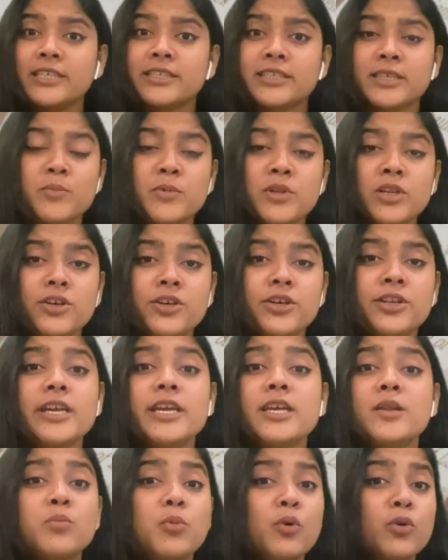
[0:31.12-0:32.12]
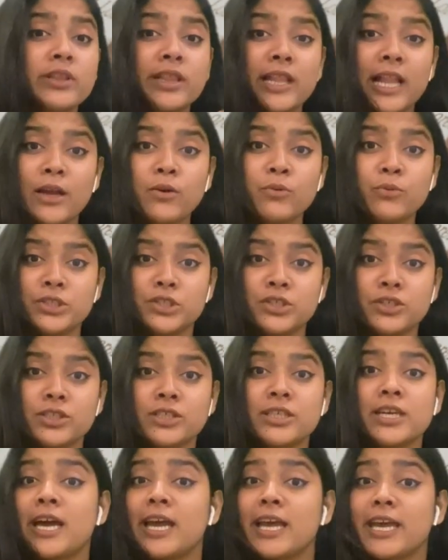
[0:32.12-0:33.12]
similar in both languages,
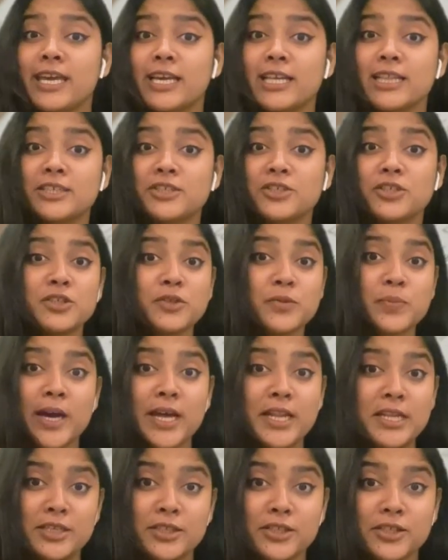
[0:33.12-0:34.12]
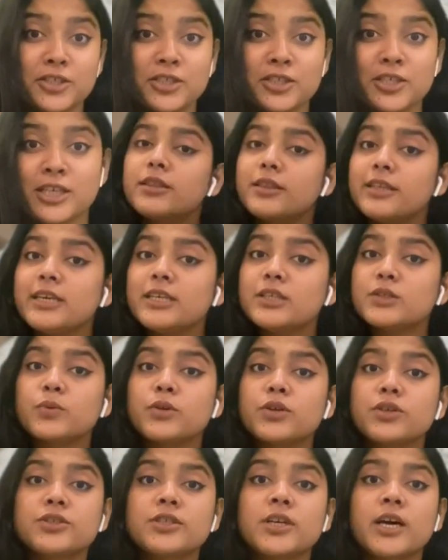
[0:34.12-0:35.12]
English and Spanish. These
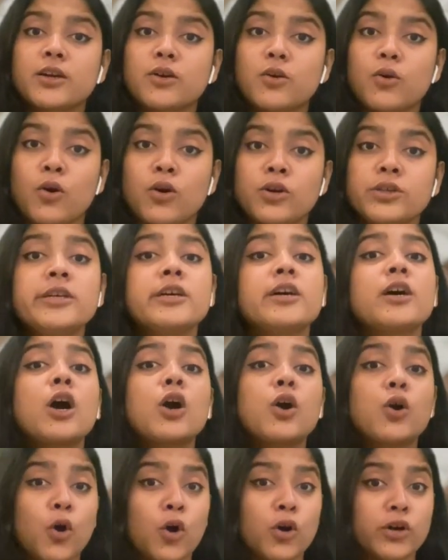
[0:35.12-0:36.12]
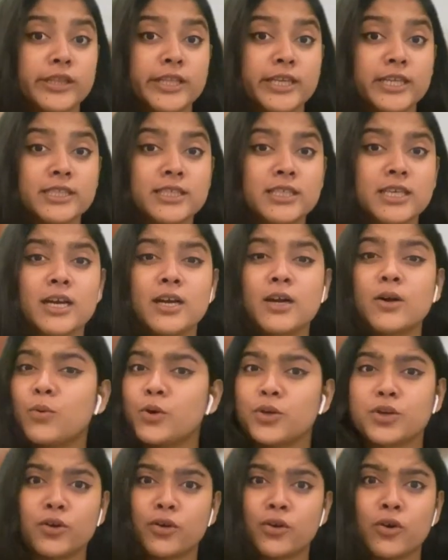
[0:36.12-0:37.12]
words are called cognates.
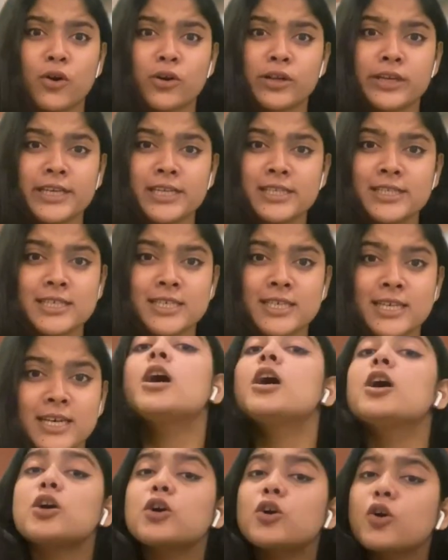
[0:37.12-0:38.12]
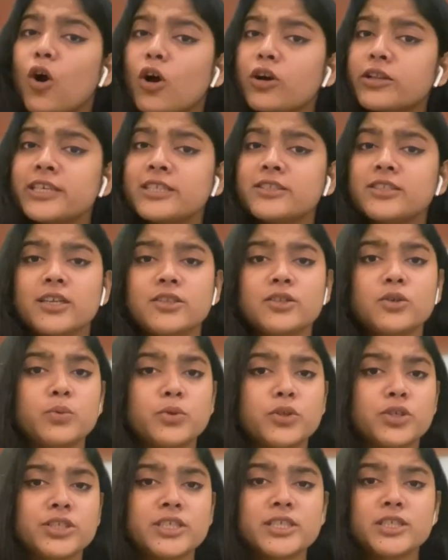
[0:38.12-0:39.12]
What are cognates? Cognates are the
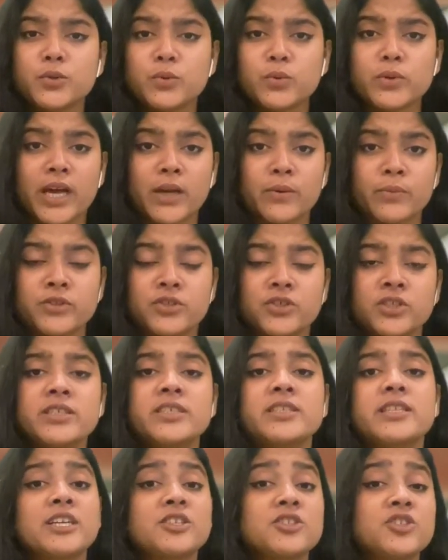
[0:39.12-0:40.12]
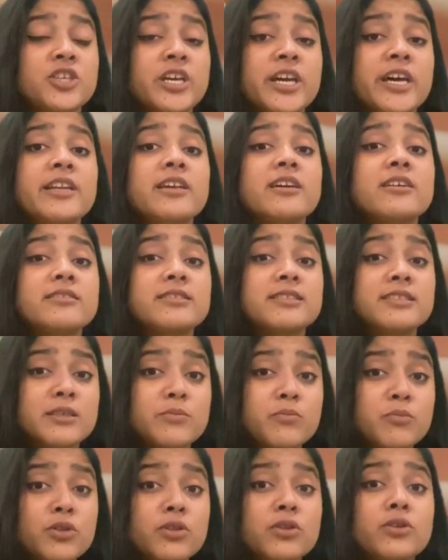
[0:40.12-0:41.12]
words in two languages that share a
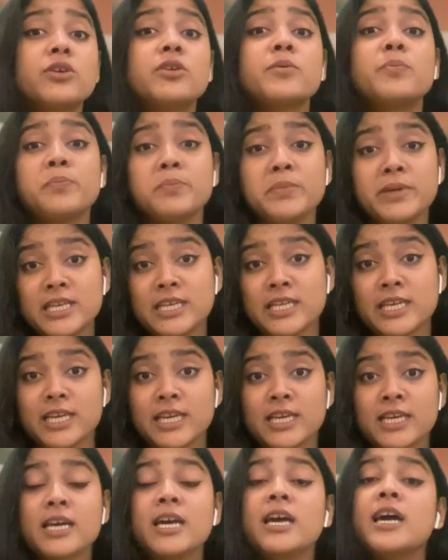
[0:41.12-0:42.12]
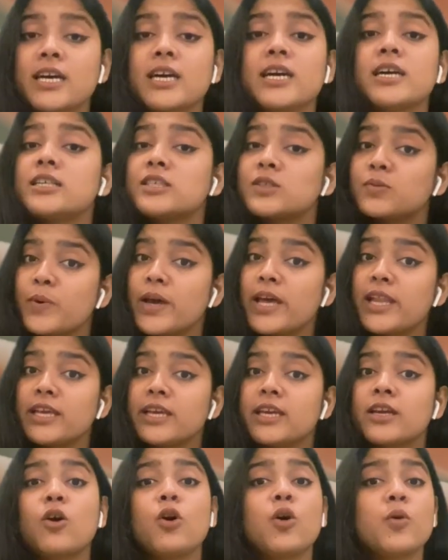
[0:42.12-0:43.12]
similar meaning,
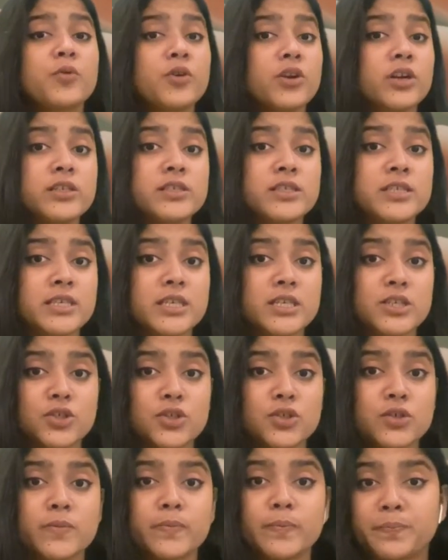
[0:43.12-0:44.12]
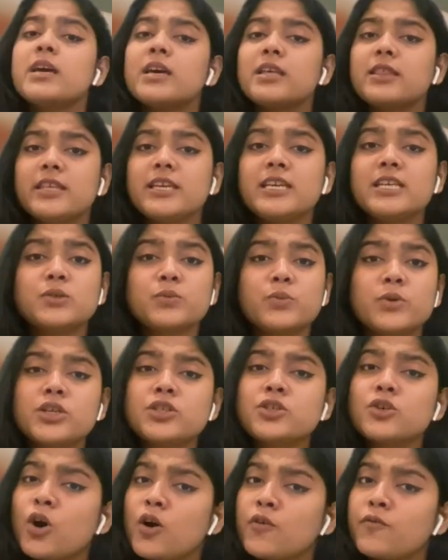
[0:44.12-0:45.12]
spelling or pronunciation. These
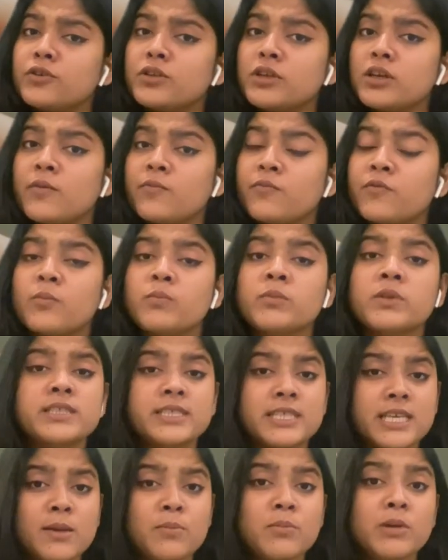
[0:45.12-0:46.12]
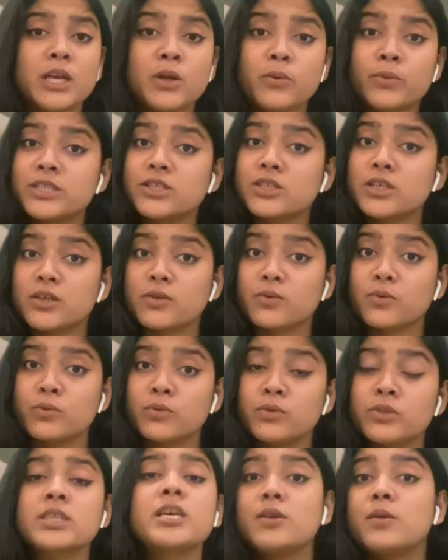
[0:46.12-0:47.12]
words often come from the same linguistic
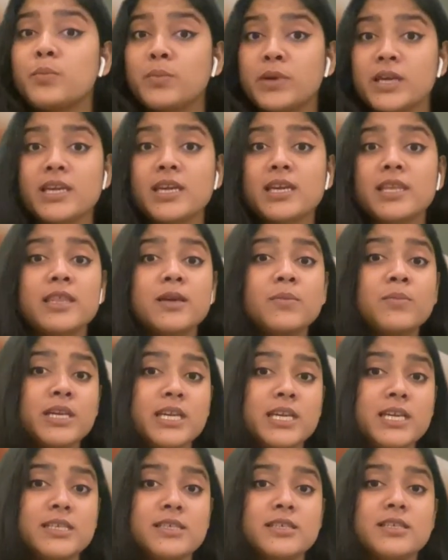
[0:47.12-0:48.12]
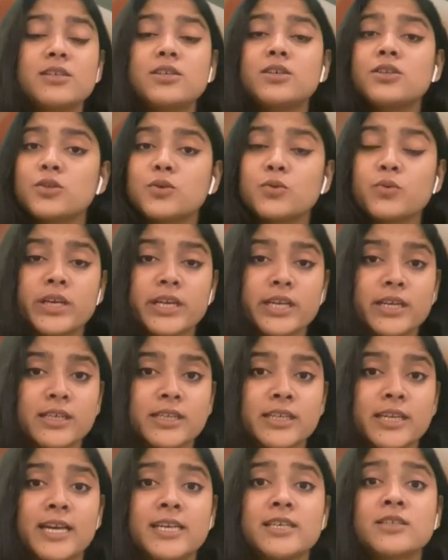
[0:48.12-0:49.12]
roots, making them easier to
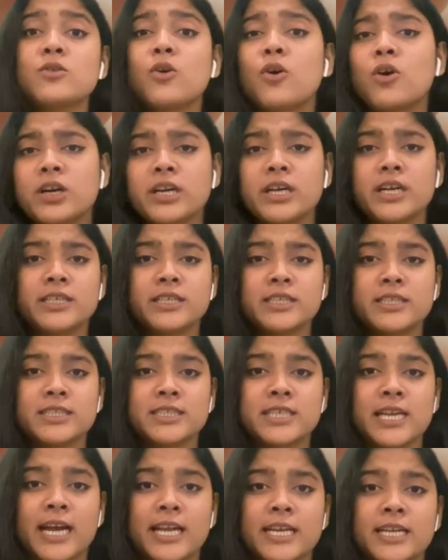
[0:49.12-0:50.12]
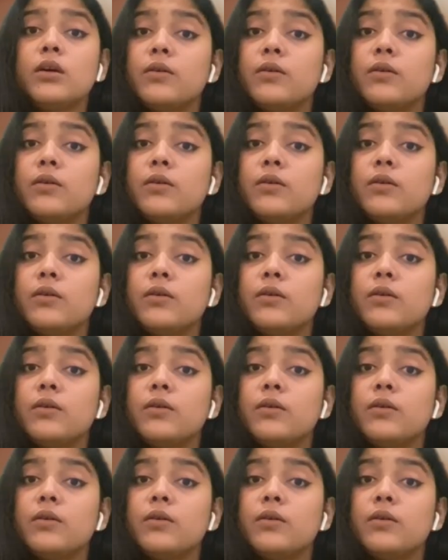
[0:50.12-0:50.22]
recognize or understand